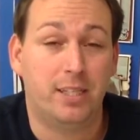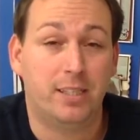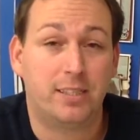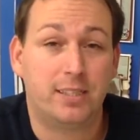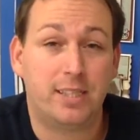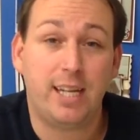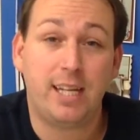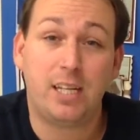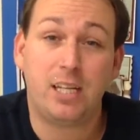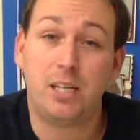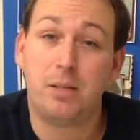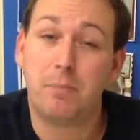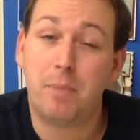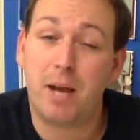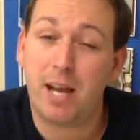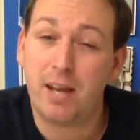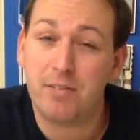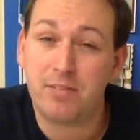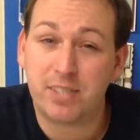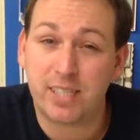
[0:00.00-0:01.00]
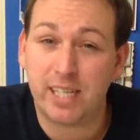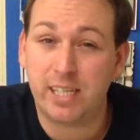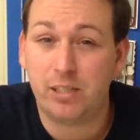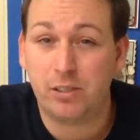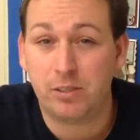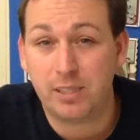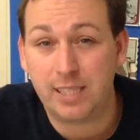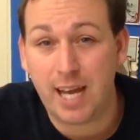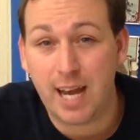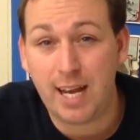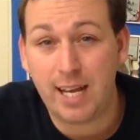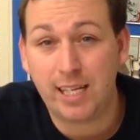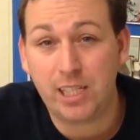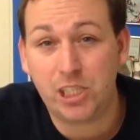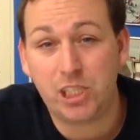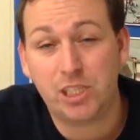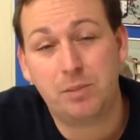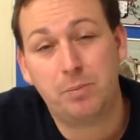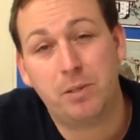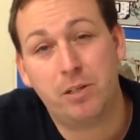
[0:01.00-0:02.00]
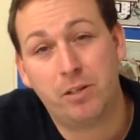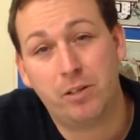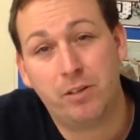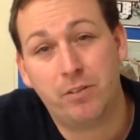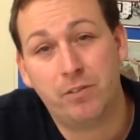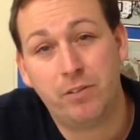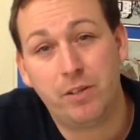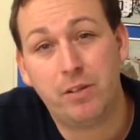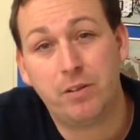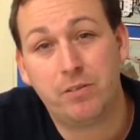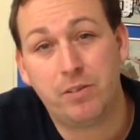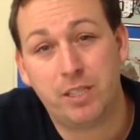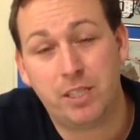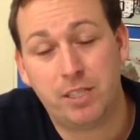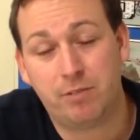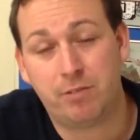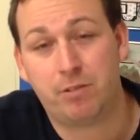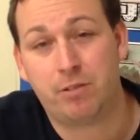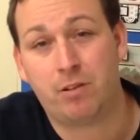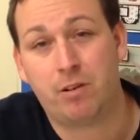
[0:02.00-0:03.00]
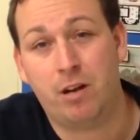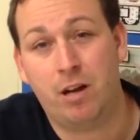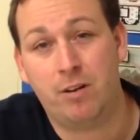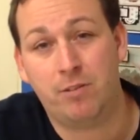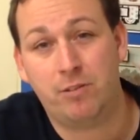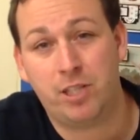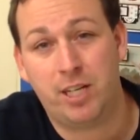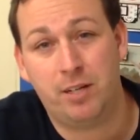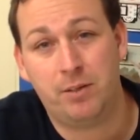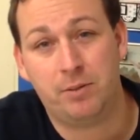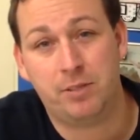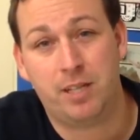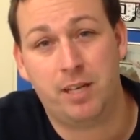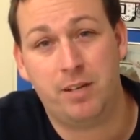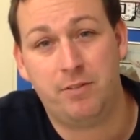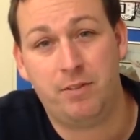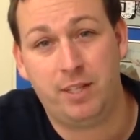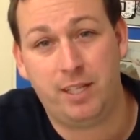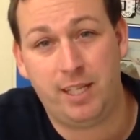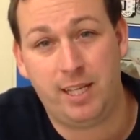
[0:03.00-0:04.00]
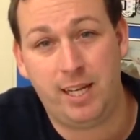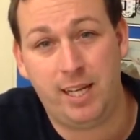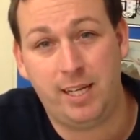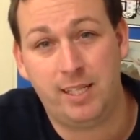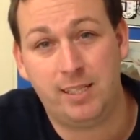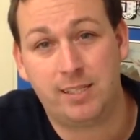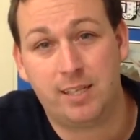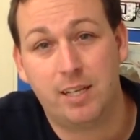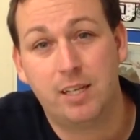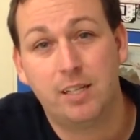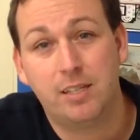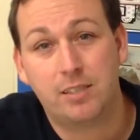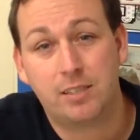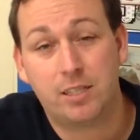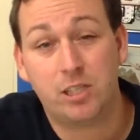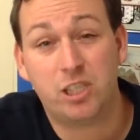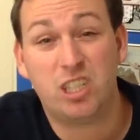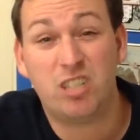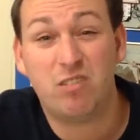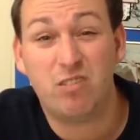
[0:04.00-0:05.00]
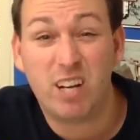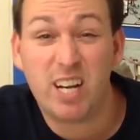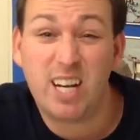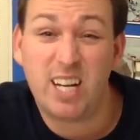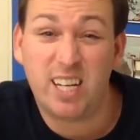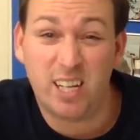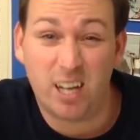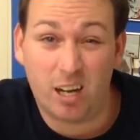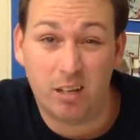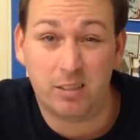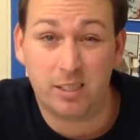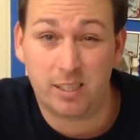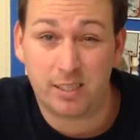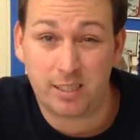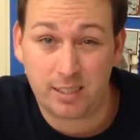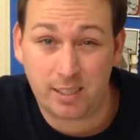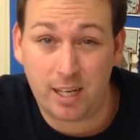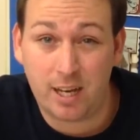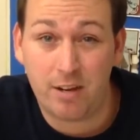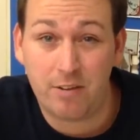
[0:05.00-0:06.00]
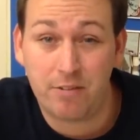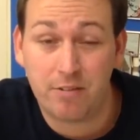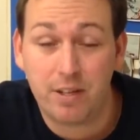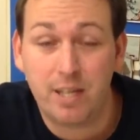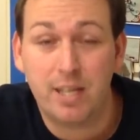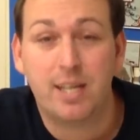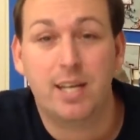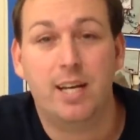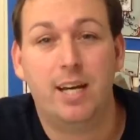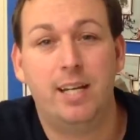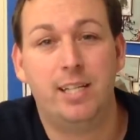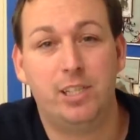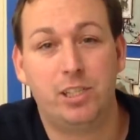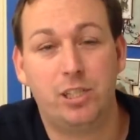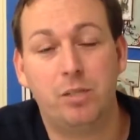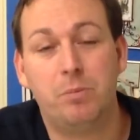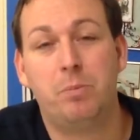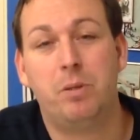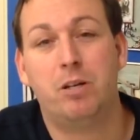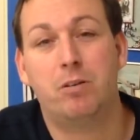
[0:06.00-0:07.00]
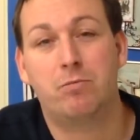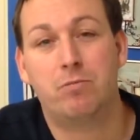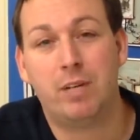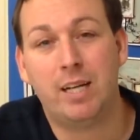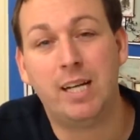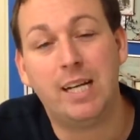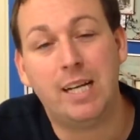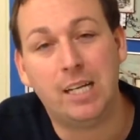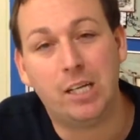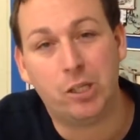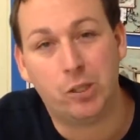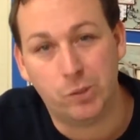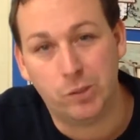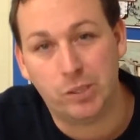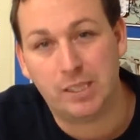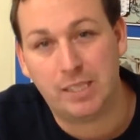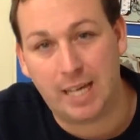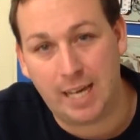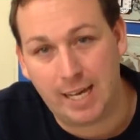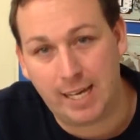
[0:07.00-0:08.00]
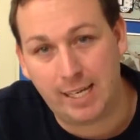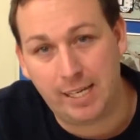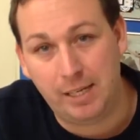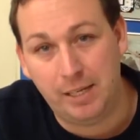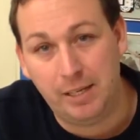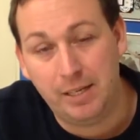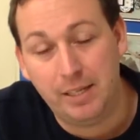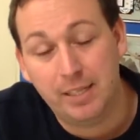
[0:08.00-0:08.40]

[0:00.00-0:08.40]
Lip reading: Tina you may have seen on telly. She's been on a few of the different craft channels over the years, so she really knows her stuff, and it should be a really good day.